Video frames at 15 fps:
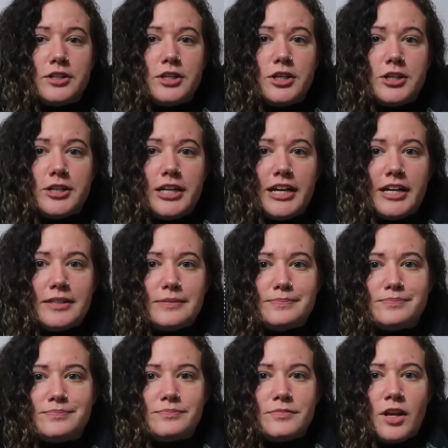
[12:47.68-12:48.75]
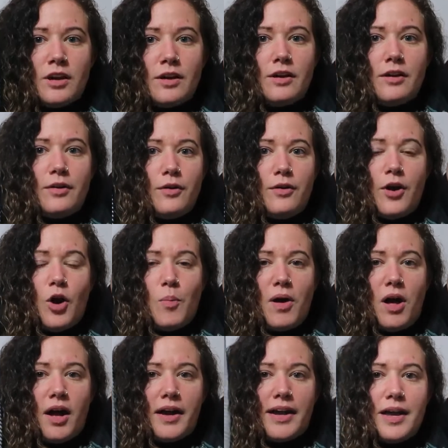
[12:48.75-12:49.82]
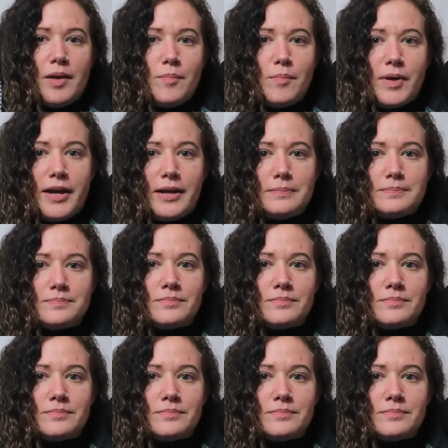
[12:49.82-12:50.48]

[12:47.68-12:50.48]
hoodie, no pocket, but